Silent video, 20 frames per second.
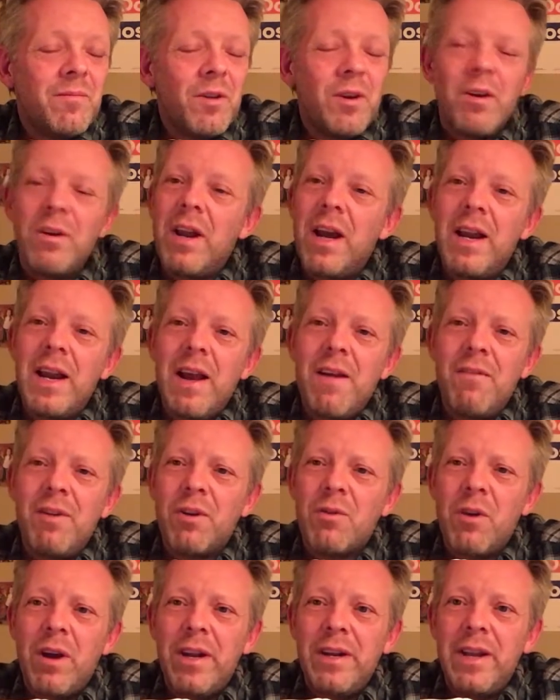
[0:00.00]
when you're not having
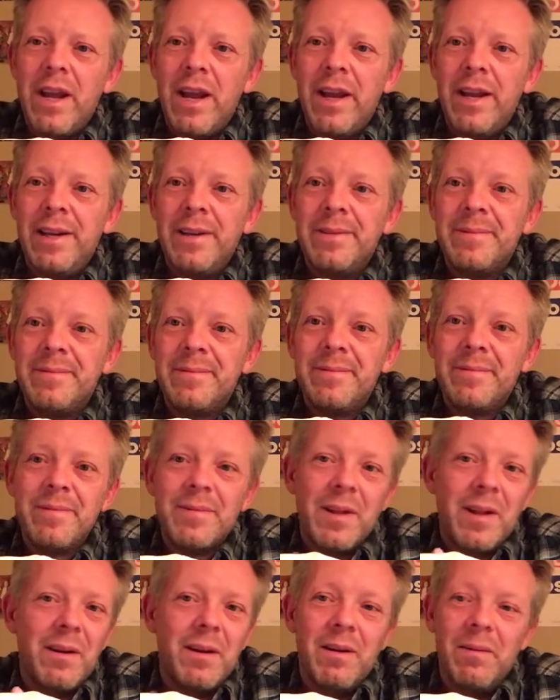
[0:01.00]
a great day,
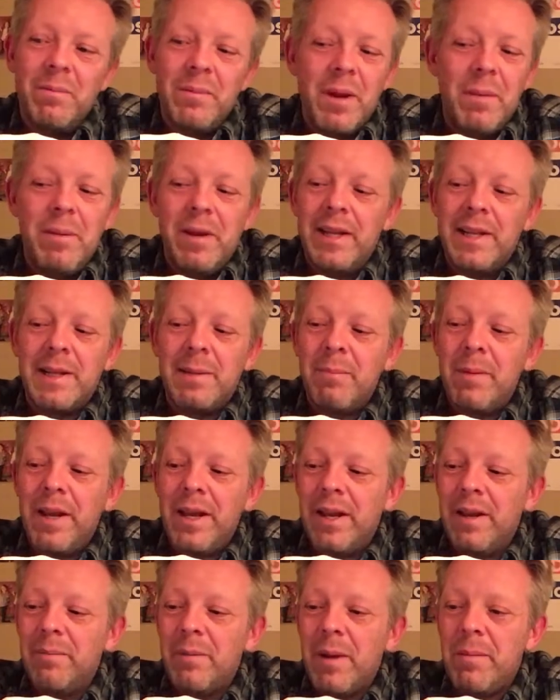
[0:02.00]
maybe it's
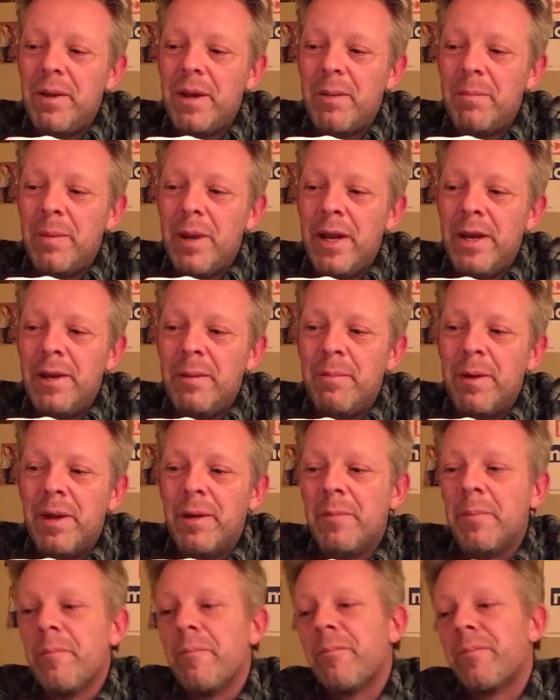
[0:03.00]
me, maybe I'm petty,
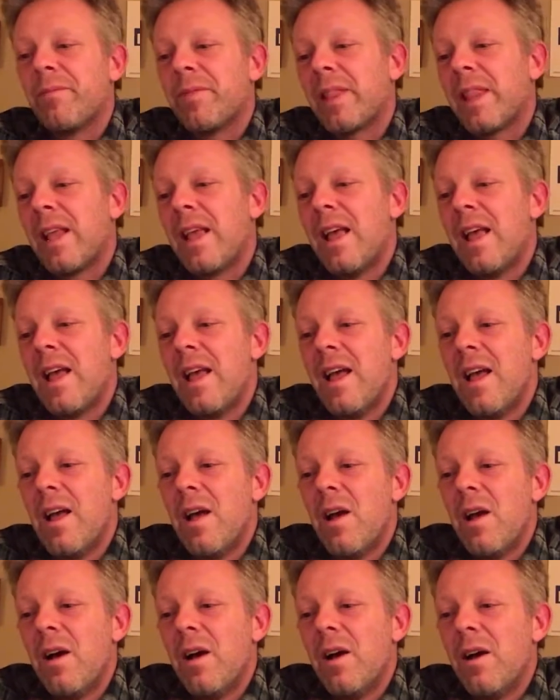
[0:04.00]
but
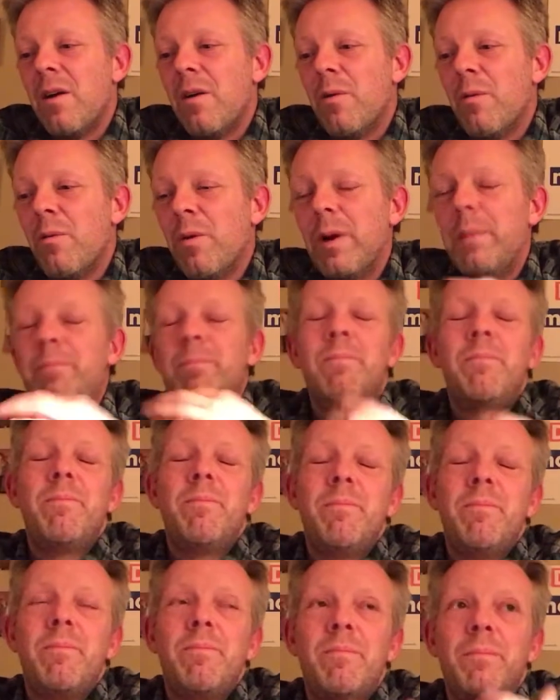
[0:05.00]
what
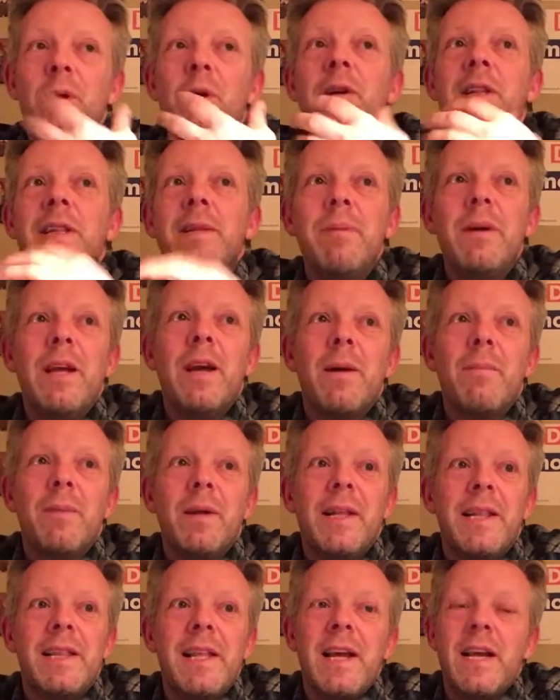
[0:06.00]
boosts me up
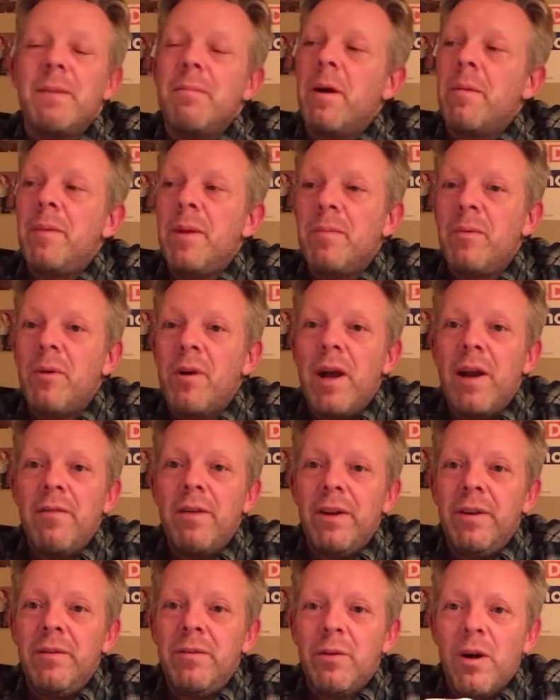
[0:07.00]
is thinking about people
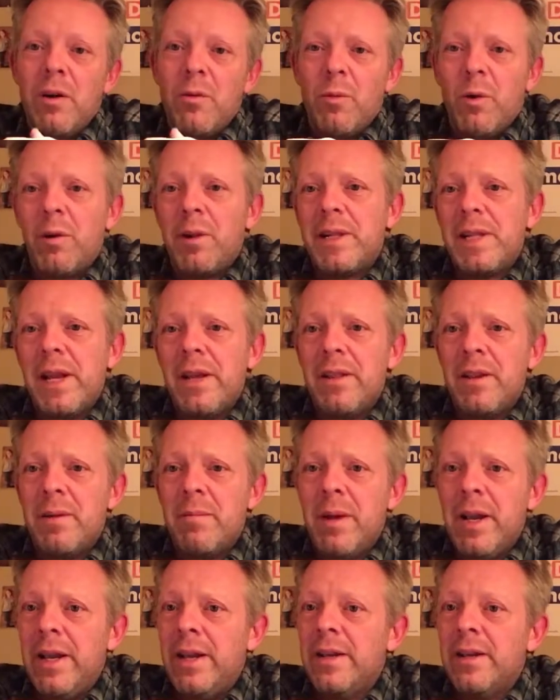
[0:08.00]
having a worse day than
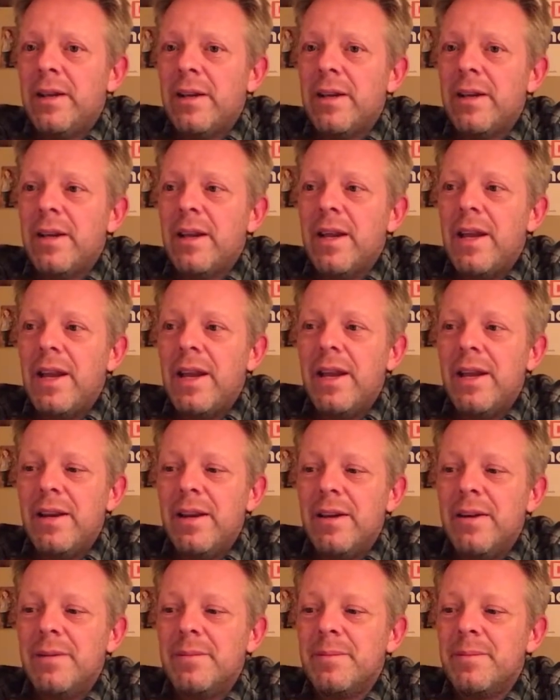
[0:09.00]
me.
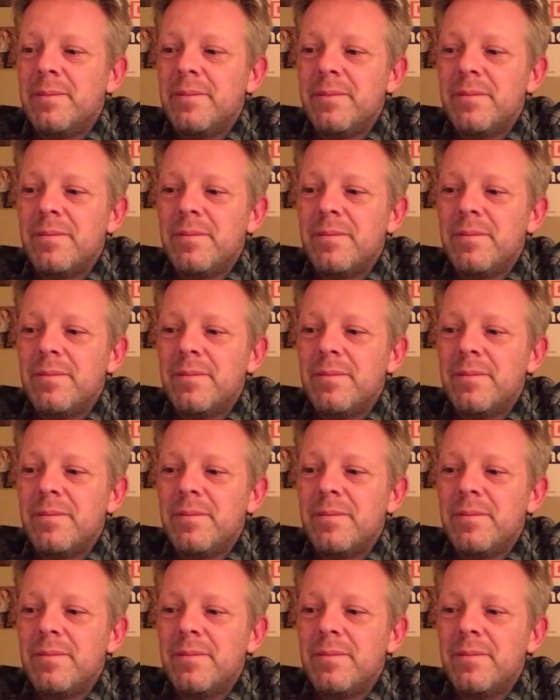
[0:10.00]
And